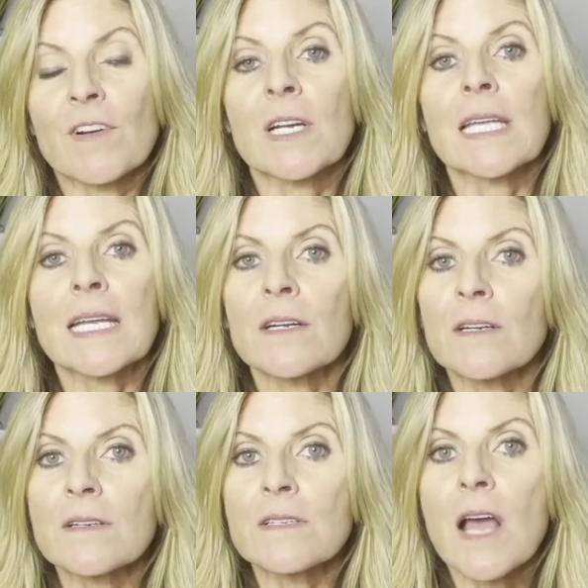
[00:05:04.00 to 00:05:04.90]
for
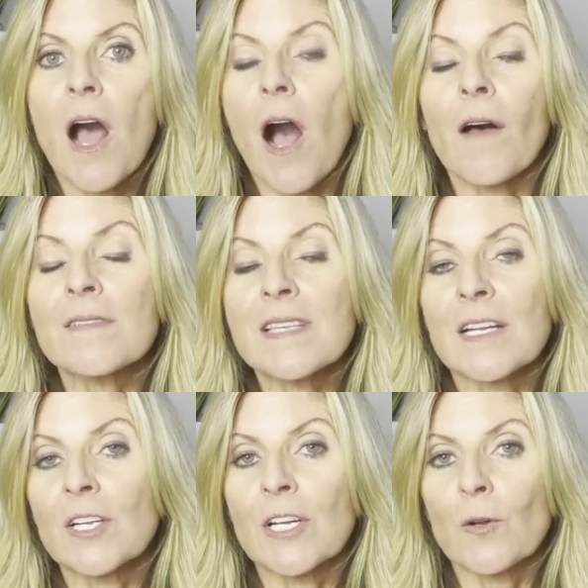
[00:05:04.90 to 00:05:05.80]
years, all of a
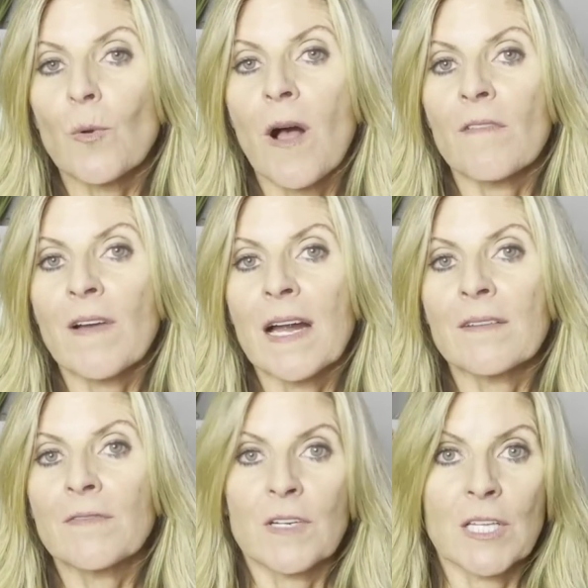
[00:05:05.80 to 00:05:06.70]
sudden couldn't
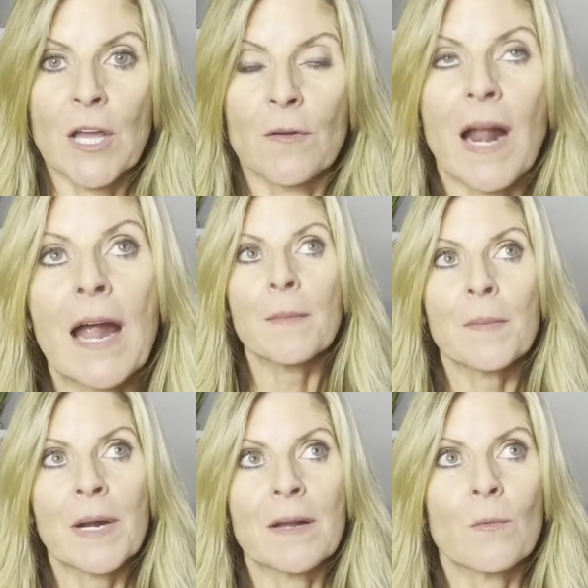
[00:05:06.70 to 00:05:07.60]
qualify for a loan. I
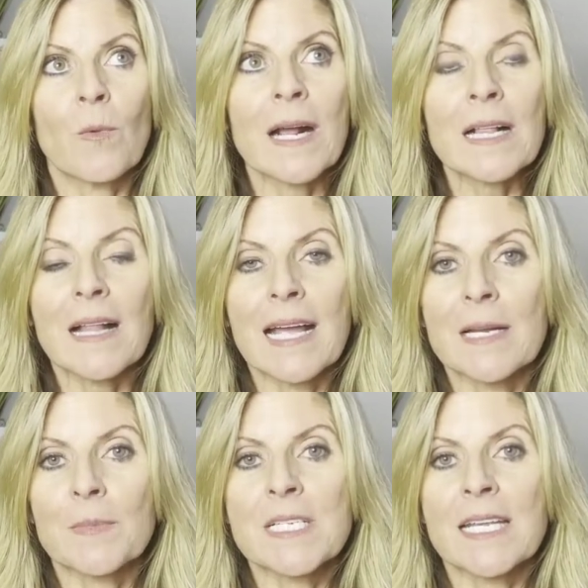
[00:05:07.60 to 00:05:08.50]
remember one
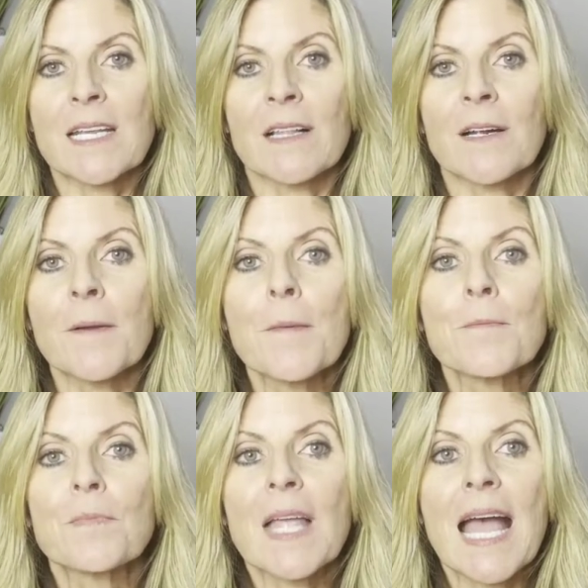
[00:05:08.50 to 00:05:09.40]
client in particular
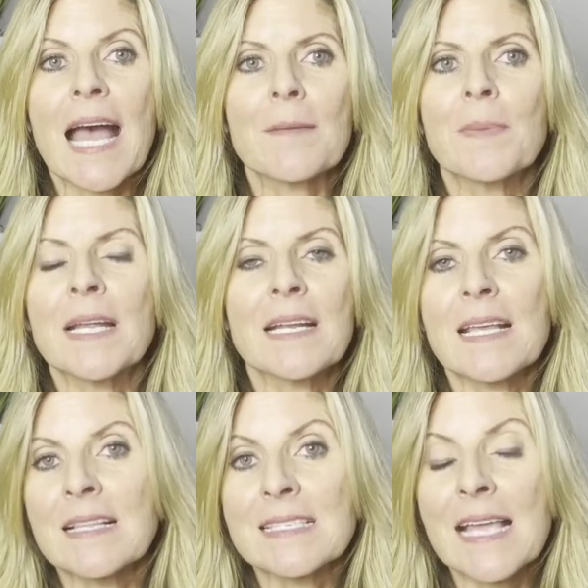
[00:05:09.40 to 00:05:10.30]
had been
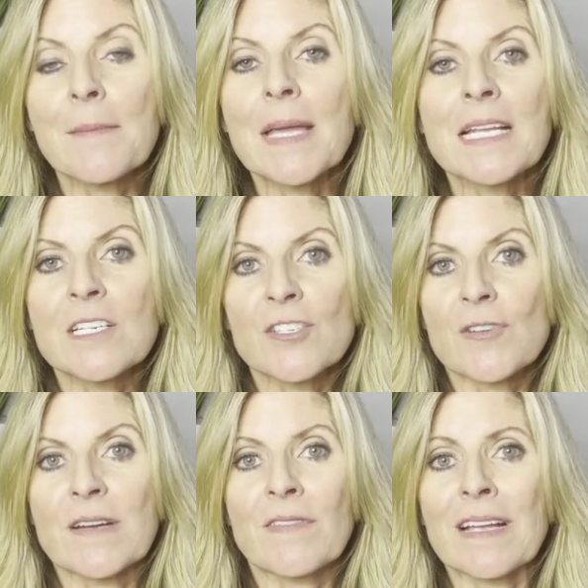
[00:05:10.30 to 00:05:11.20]
in the same
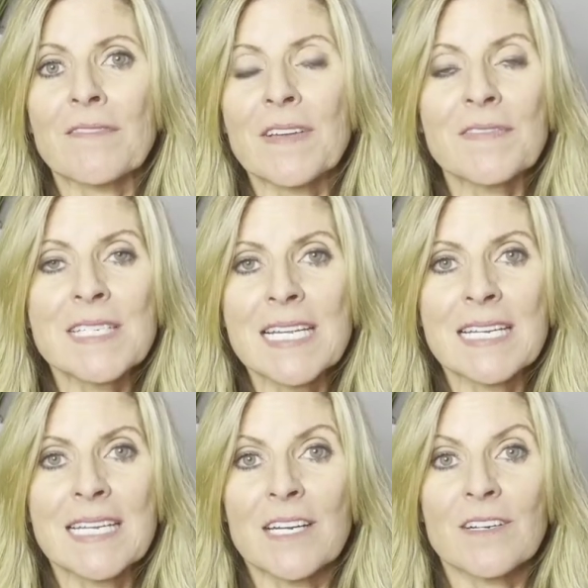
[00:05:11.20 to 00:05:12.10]
industry for like
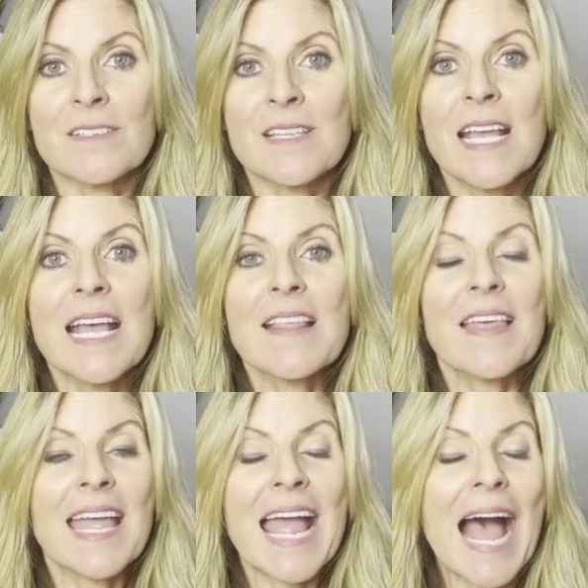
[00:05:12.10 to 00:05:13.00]
15 years.
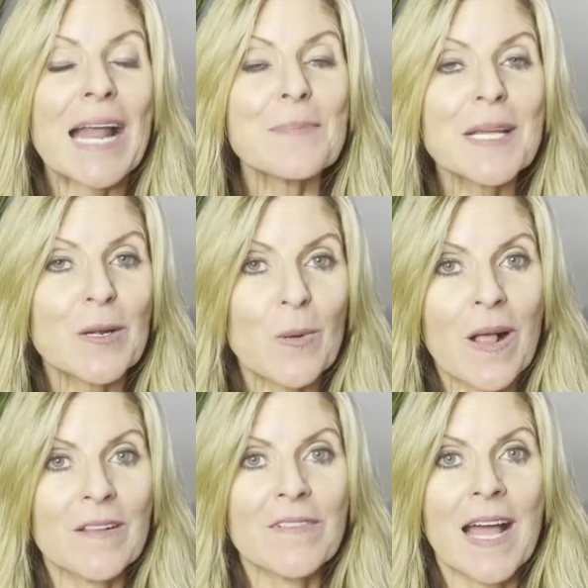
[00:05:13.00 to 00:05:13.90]
They had been
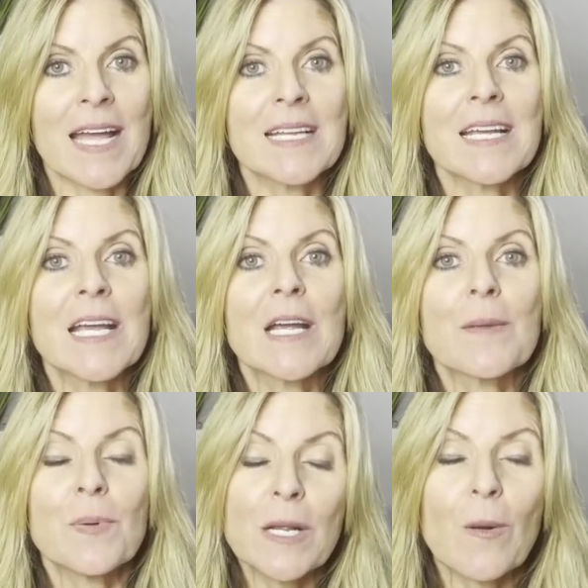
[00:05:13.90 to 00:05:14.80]
qualified,
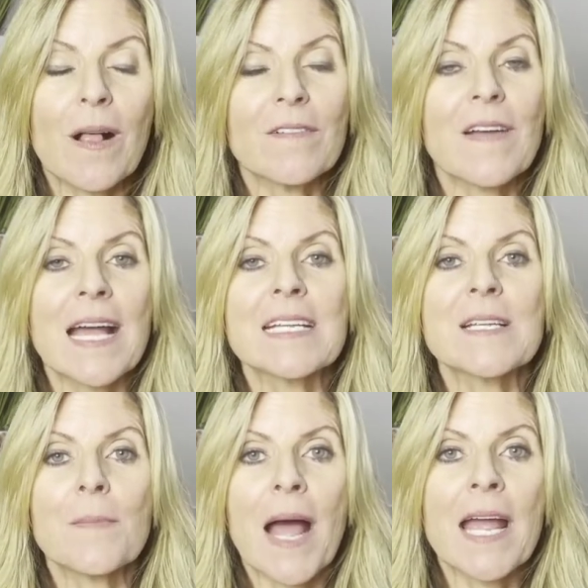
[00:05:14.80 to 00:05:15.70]
pre qualified
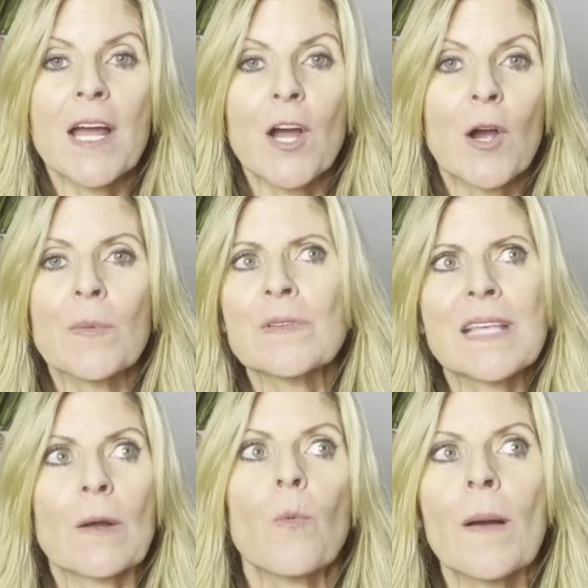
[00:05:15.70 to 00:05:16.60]
to buy a home. It was
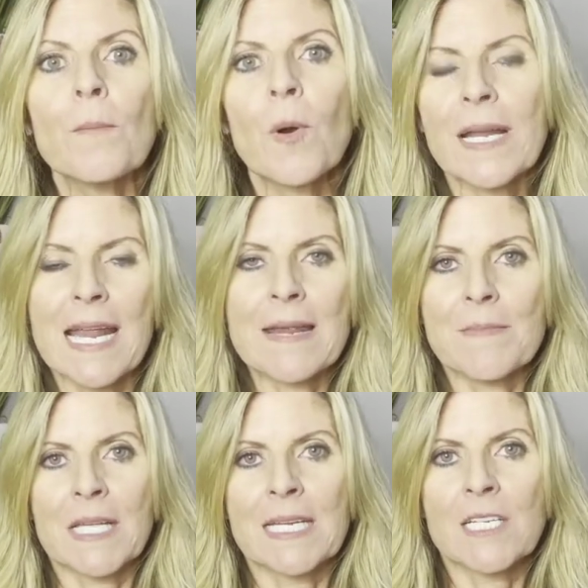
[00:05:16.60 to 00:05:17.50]
like $1.8
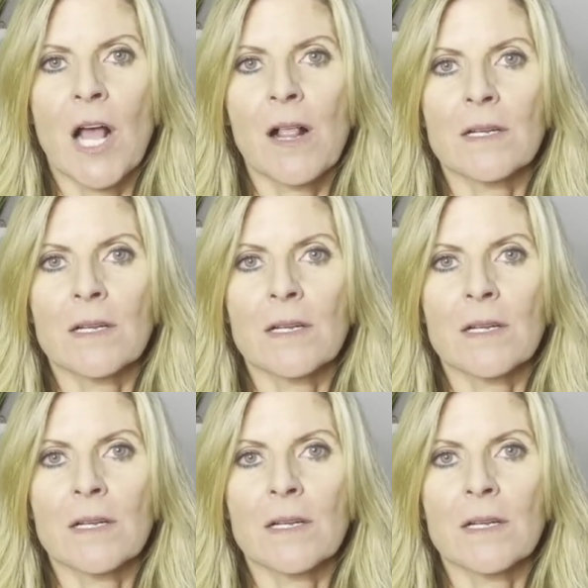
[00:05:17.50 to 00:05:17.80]
million.